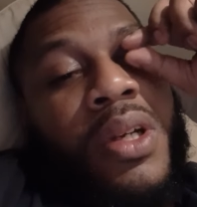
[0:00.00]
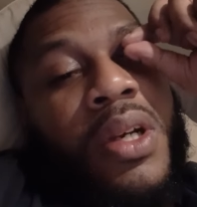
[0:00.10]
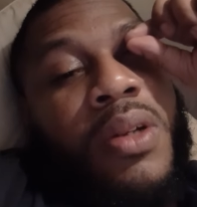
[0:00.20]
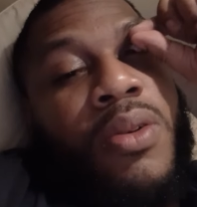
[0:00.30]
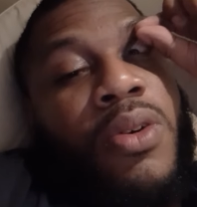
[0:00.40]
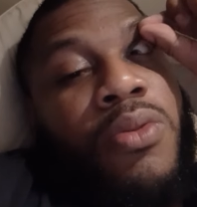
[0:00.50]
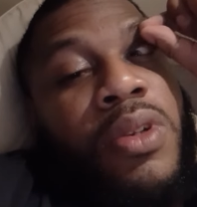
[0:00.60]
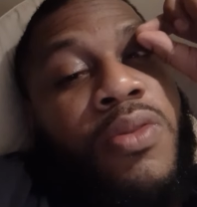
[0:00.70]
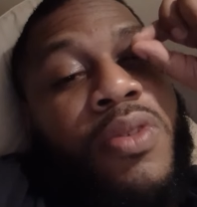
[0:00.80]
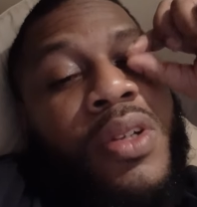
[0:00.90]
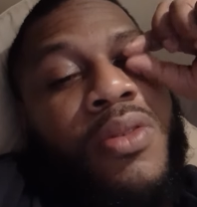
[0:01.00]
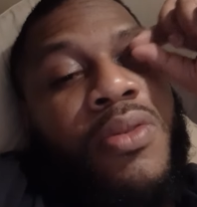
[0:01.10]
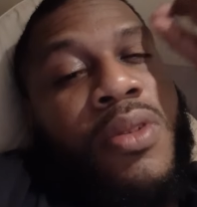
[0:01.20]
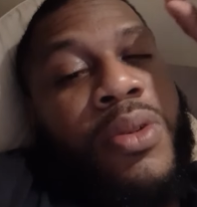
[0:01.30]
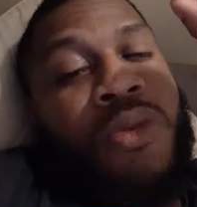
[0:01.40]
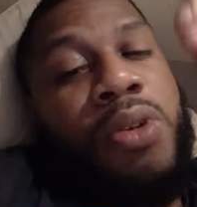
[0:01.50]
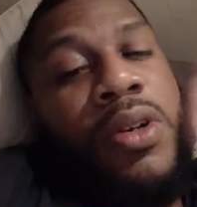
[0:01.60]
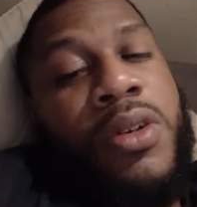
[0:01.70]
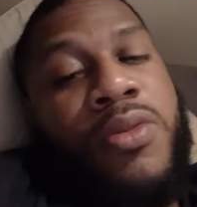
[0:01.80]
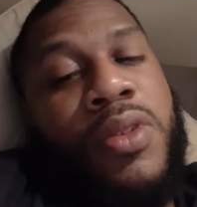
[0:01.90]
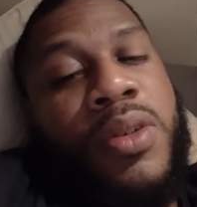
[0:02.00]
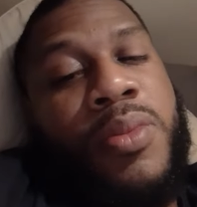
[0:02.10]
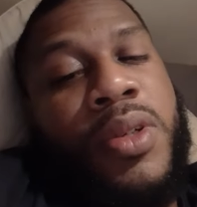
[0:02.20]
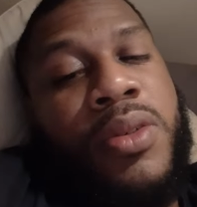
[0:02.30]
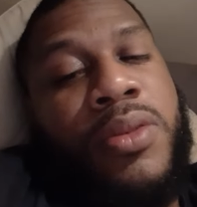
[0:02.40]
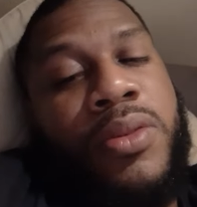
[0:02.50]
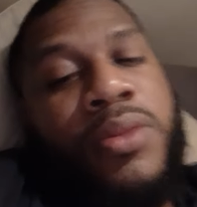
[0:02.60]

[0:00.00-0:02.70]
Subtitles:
And OnlyFans for Laura Harvey, you know.